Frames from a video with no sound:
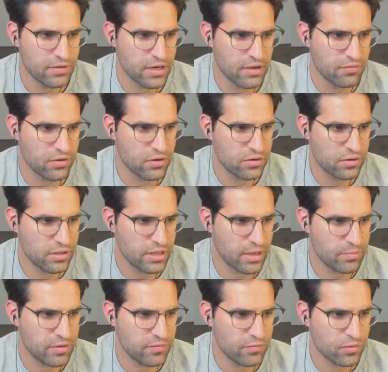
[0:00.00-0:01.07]
I've never heard of
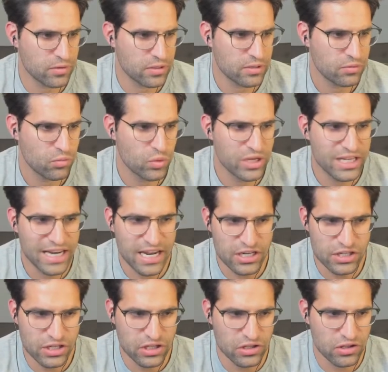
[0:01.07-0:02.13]
that before. We can
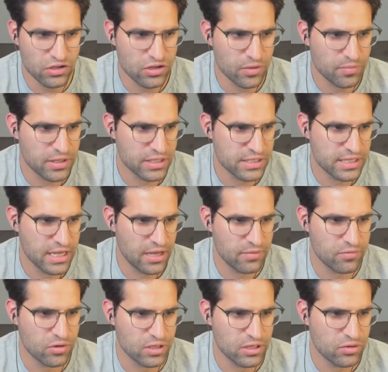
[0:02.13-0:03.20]
actually look up this
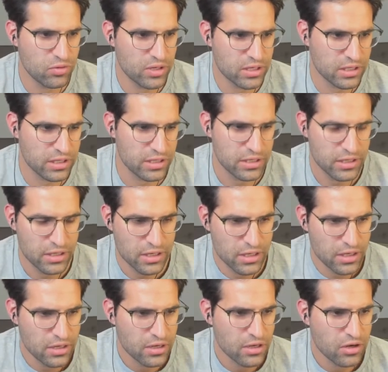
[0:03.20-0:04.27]
game really quickly,
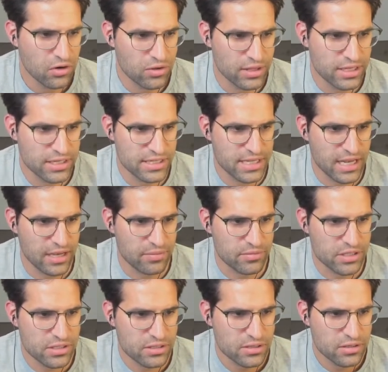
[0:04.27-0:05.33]
or these
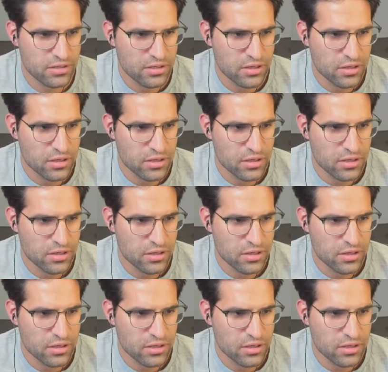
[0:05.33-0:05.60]
games.